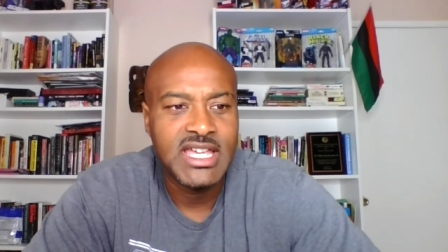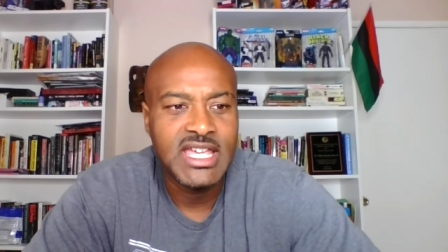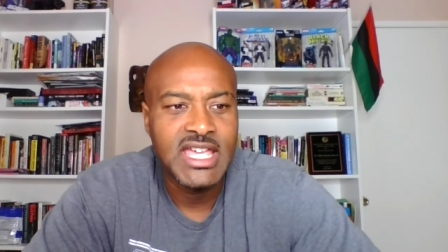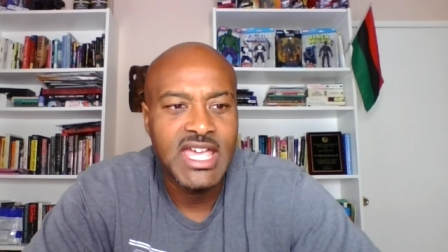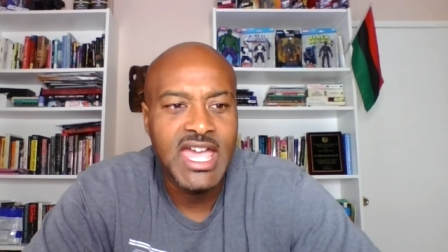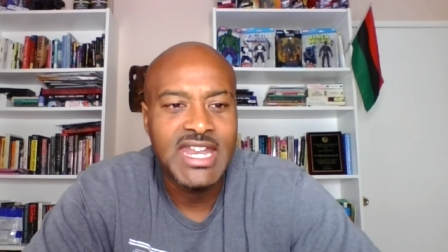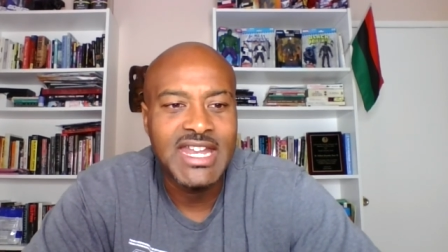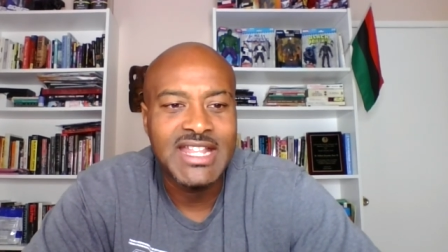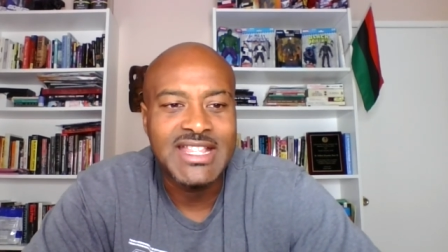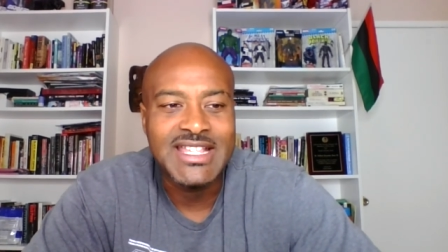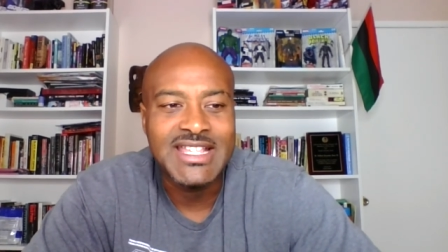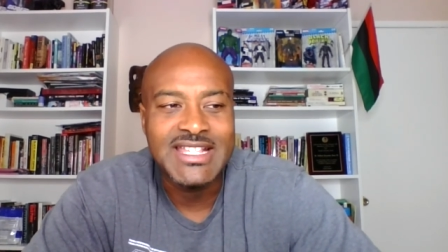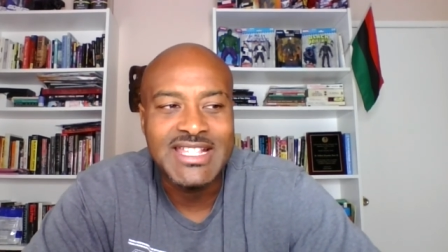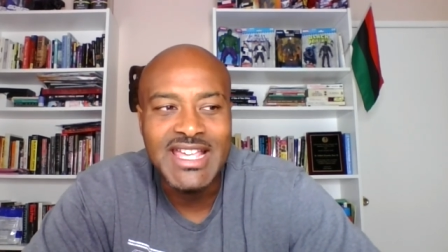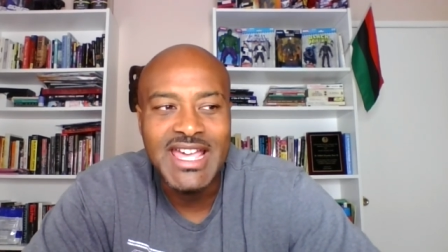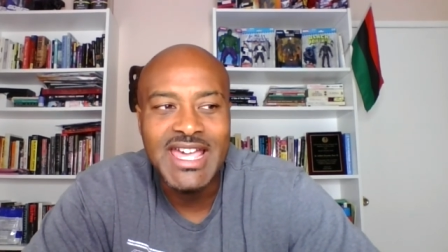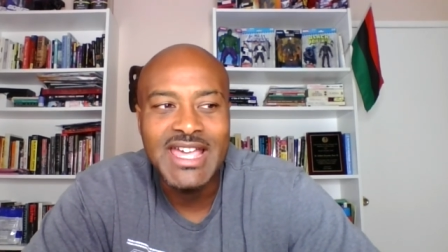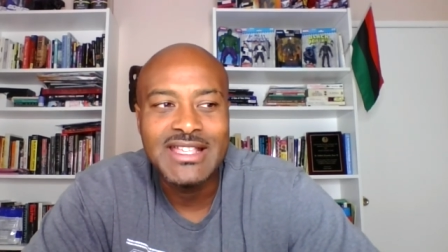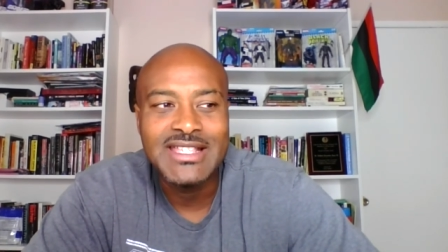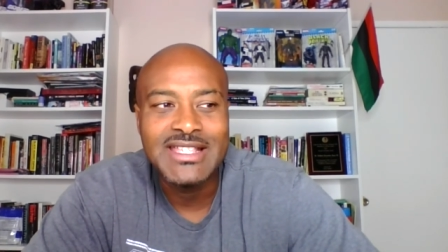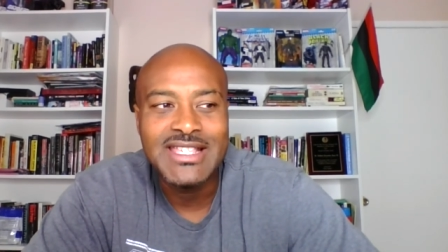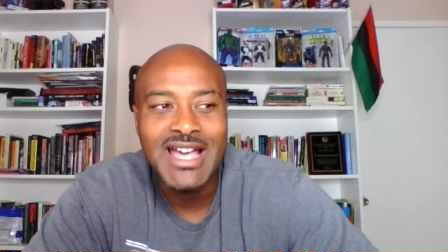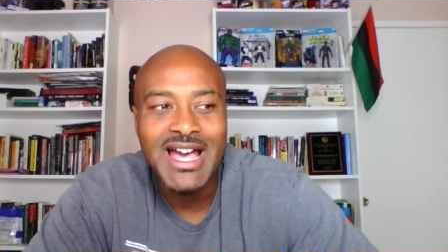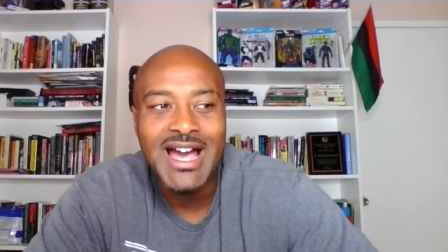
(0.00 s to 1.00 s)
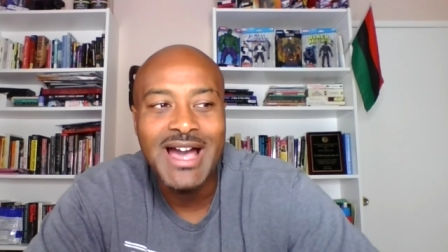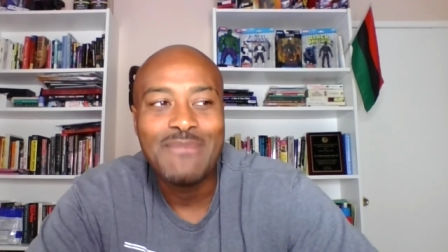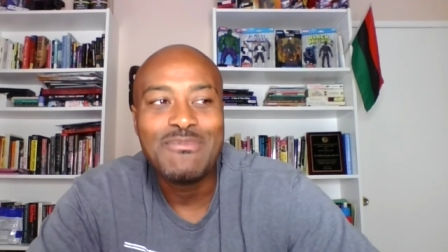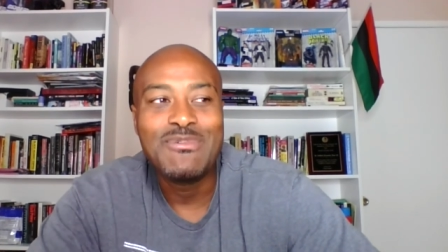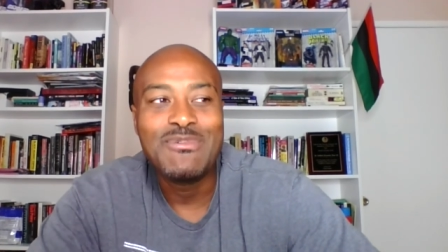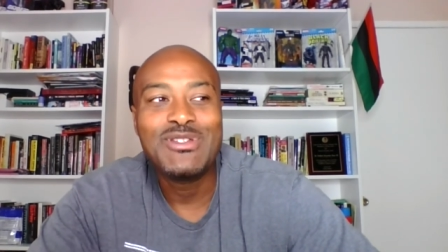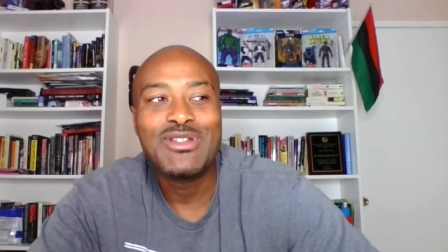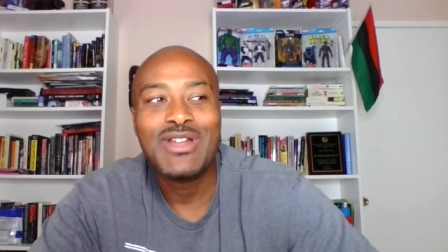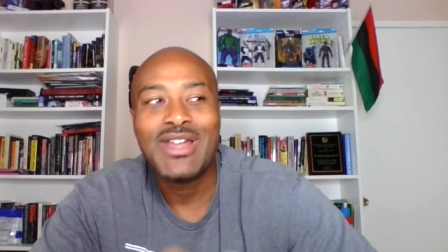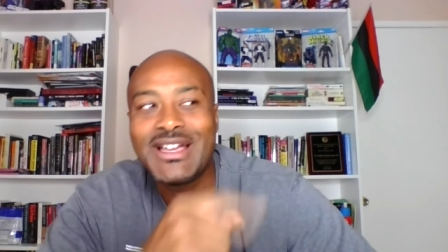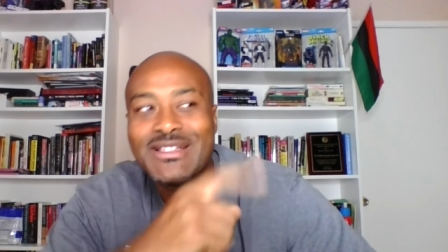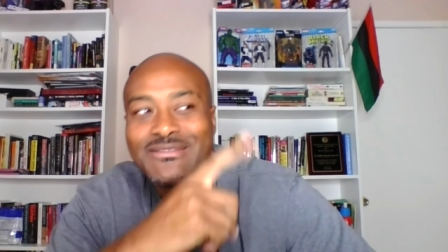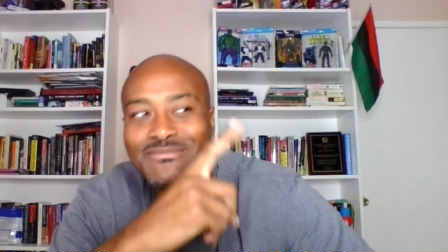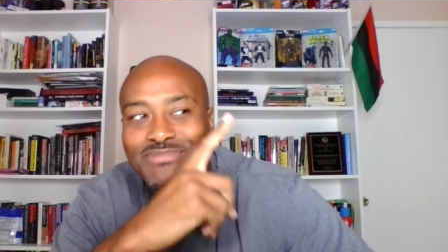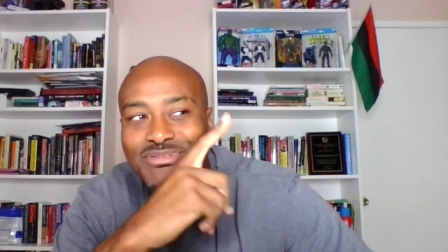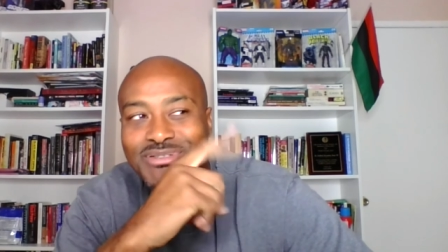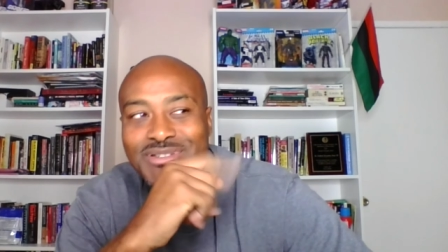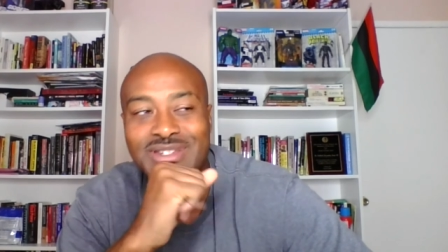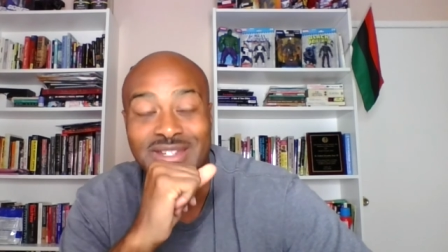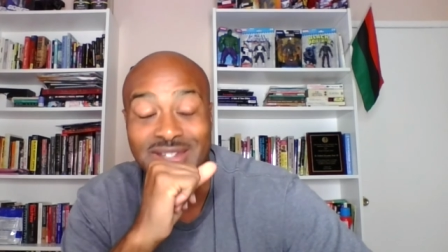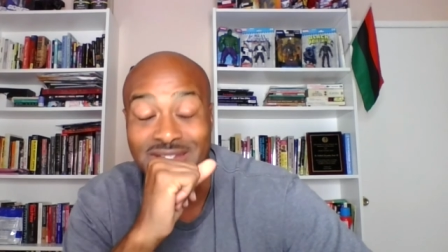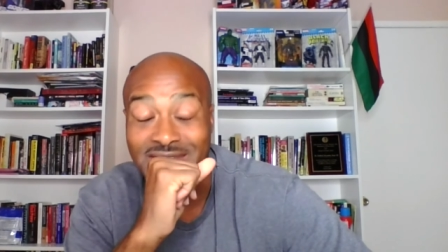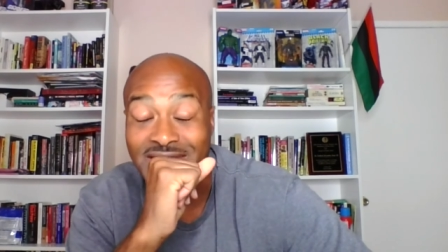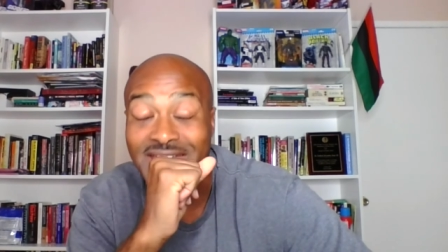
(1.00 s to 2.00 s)
and at the same time, you know, like
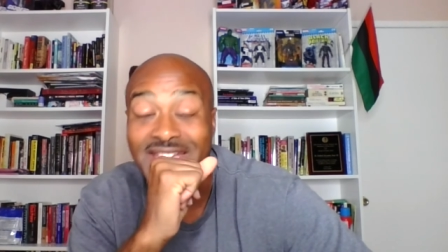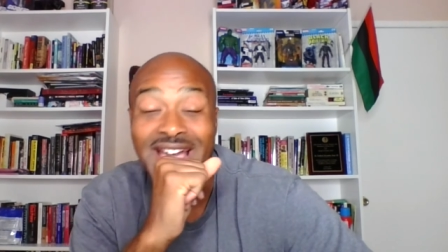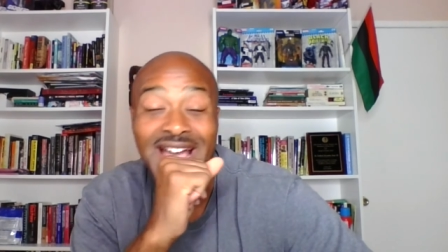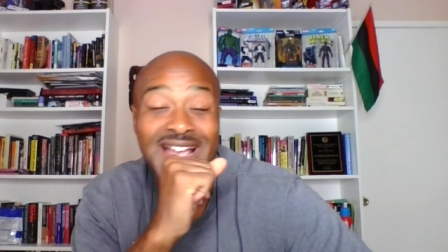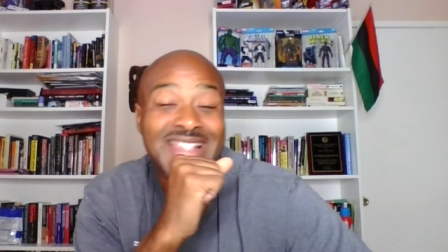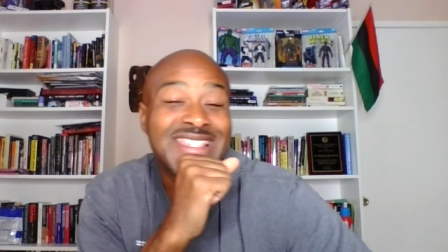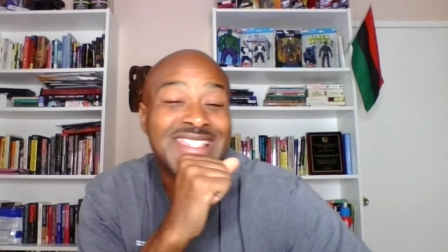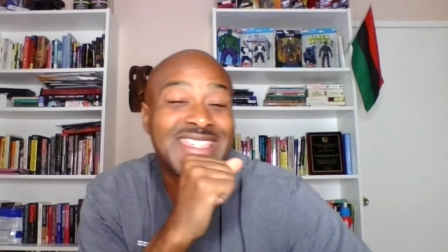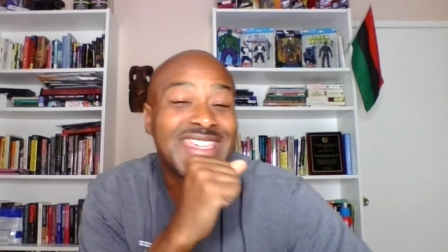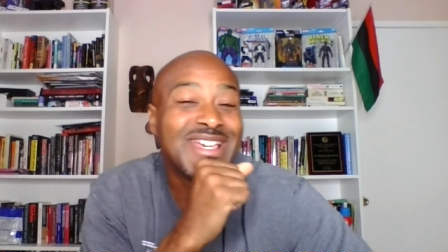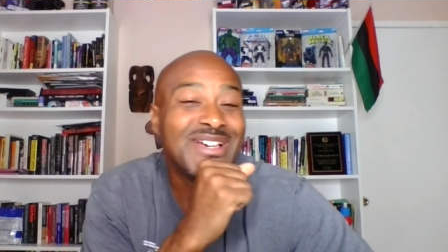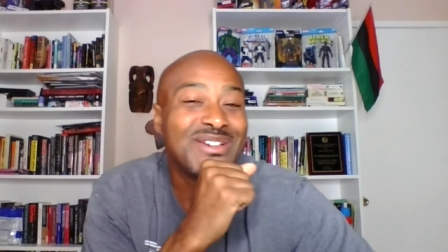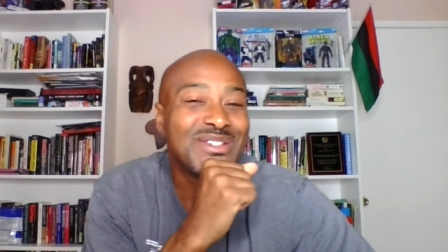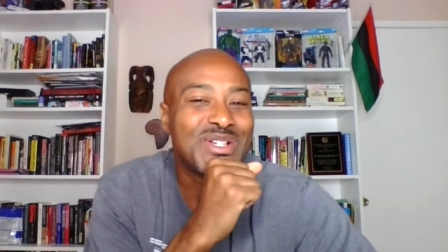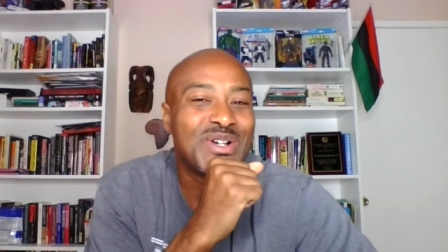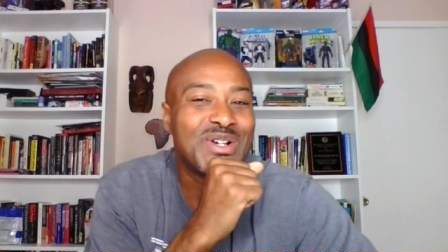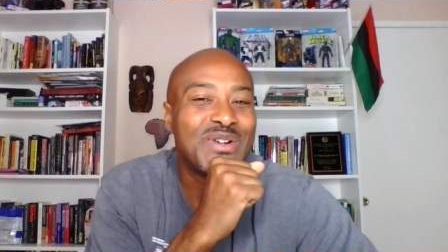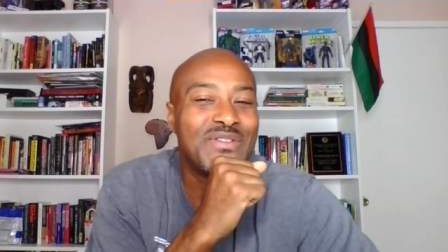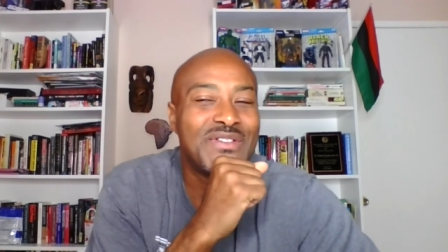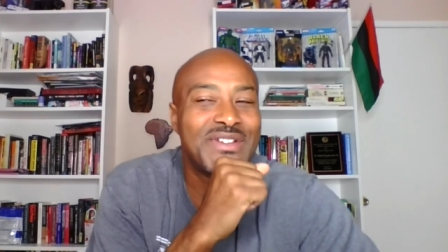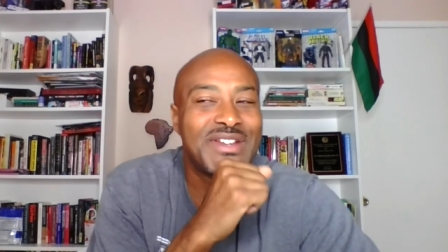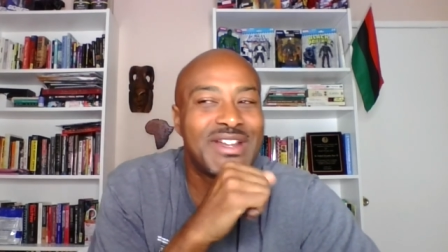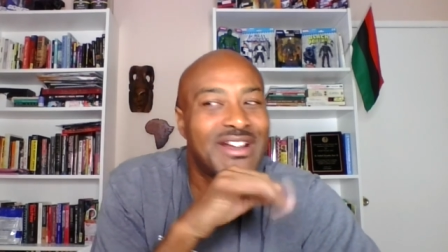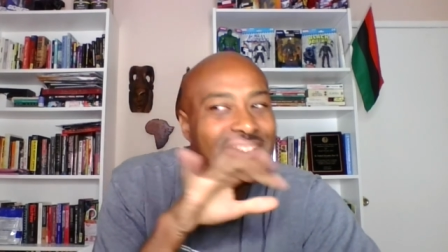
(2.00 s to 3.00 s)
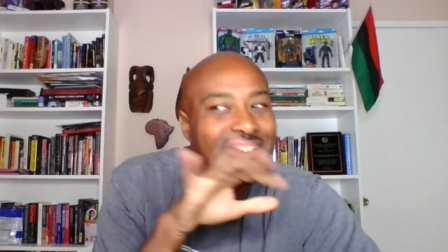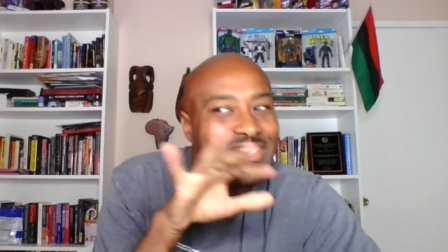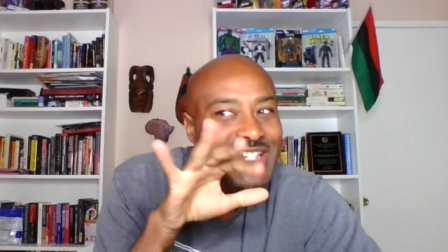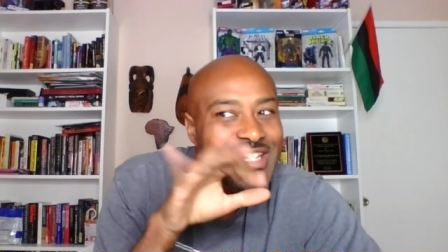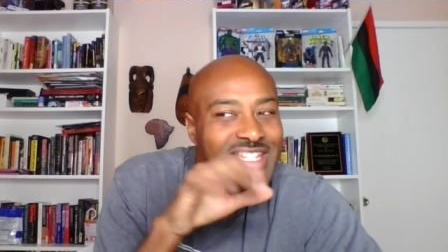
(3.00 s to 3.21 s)
he got skills over there.